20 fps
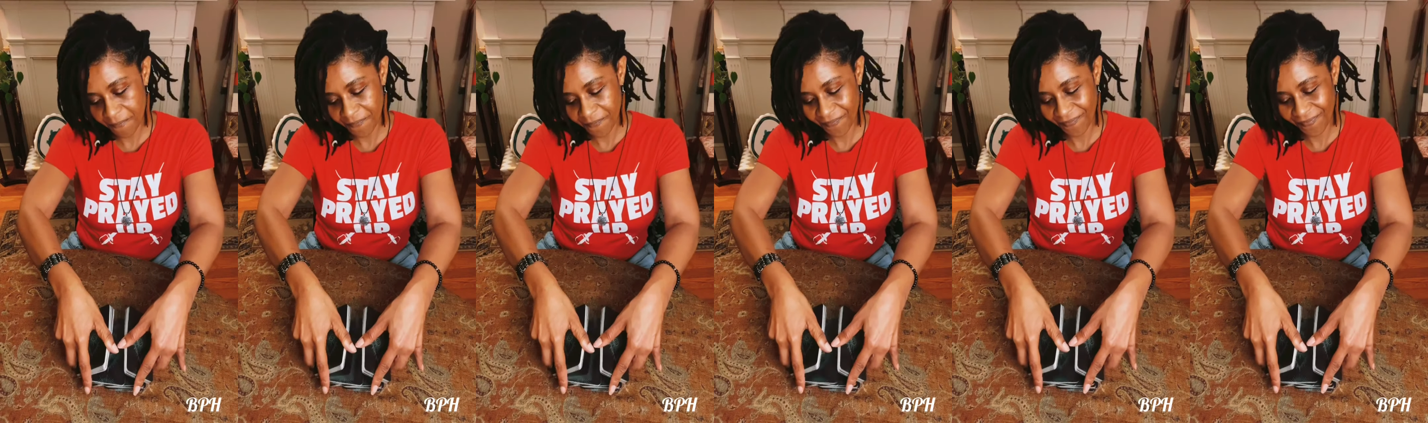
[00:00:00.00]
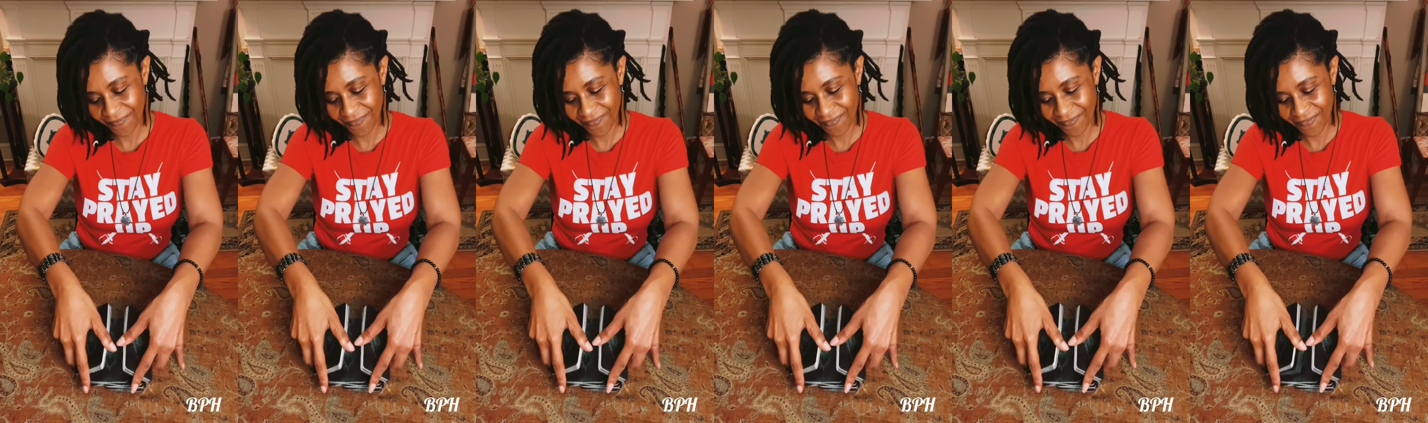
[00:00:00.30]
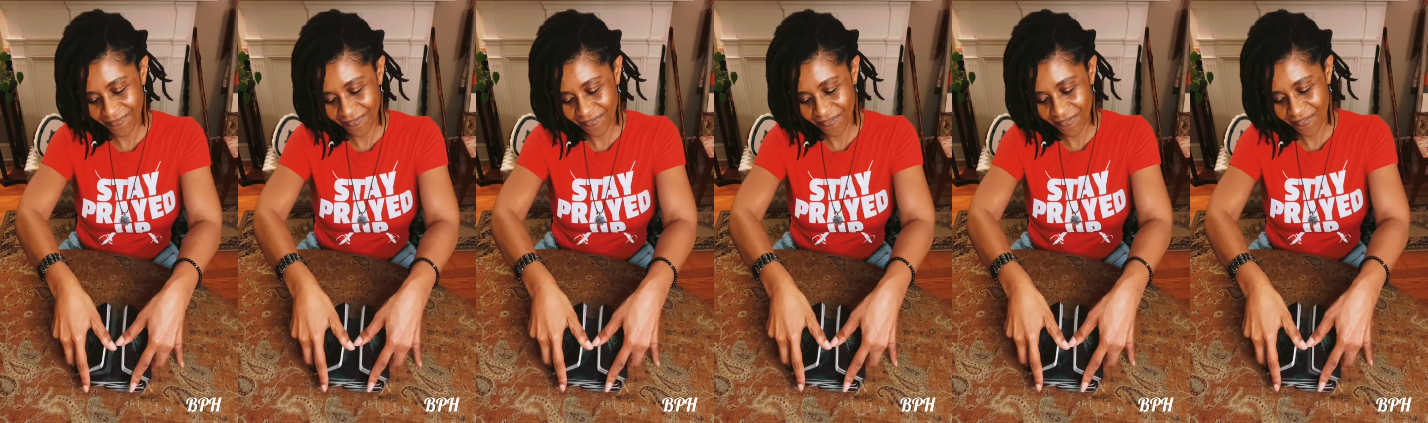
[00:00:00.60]

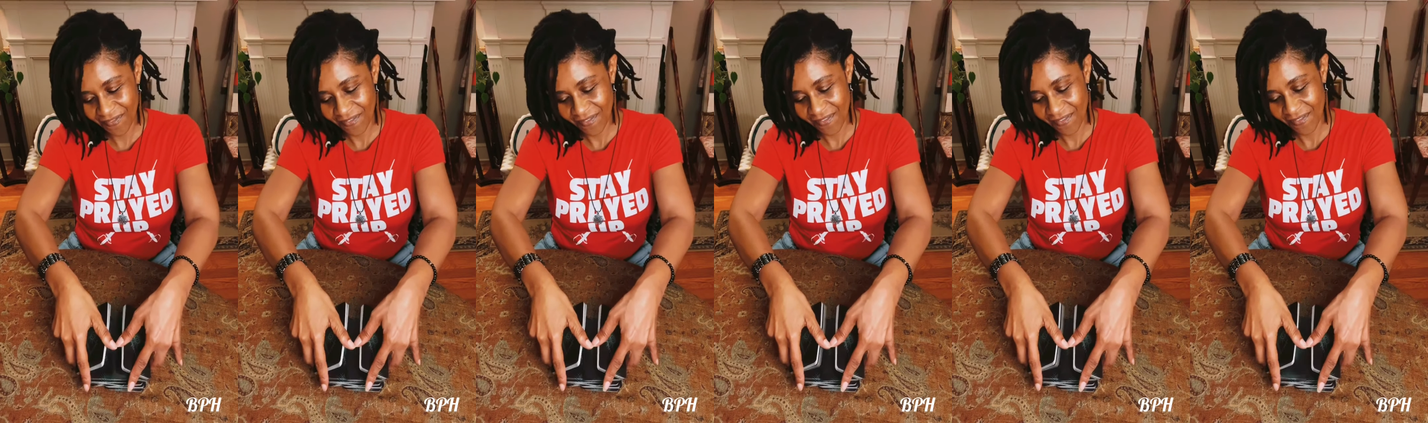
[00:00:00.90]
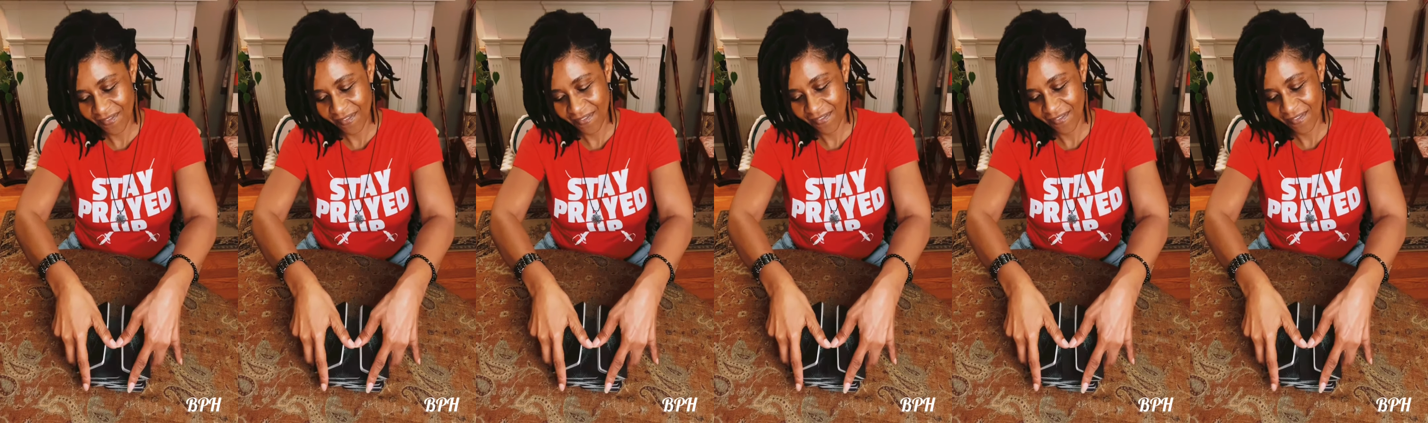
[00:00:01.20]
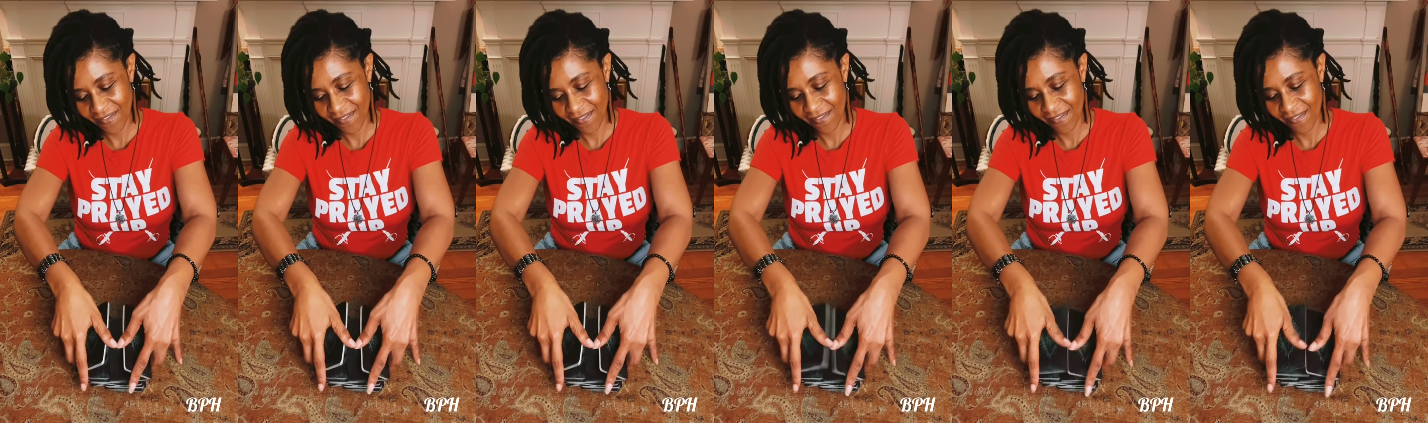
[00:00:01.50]

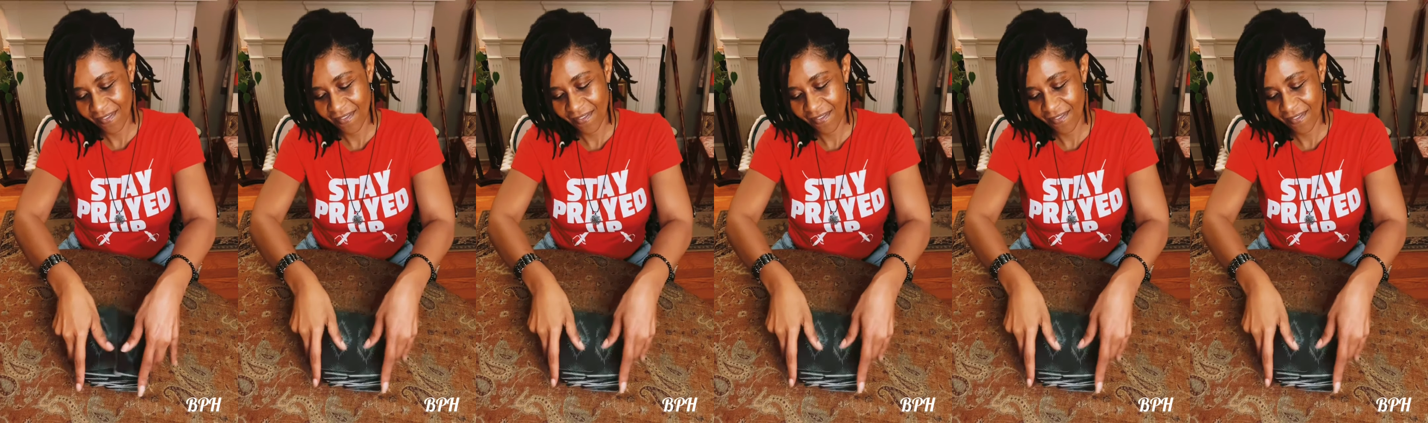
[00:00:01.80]
Nothing is said.